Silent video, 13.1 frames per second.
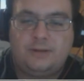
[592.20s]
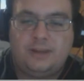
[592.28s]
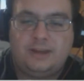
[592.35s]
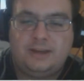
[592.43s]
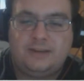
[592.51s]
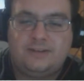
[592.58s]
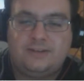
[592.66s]
We're
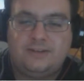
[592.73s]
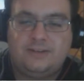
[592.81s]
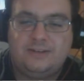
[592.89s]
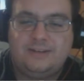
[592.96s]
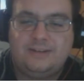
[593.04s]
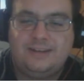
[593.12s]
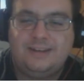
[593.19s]
not there
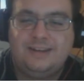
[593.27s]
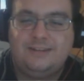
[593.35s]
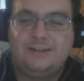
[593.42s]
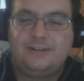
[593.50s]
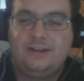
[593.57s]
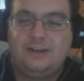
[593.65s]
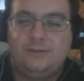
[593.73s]
yet.
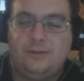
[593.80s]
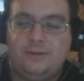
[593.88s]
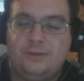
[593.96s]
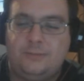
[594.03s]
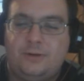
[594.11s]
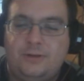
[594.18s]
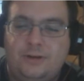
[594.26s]
We're still
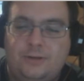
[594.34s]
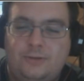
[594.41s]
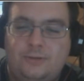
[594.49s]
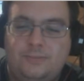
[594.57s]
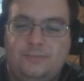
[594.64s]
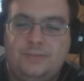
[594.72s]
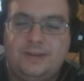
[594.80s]
doing the
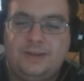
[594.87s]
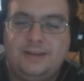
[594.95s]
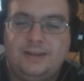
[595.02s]
Mario.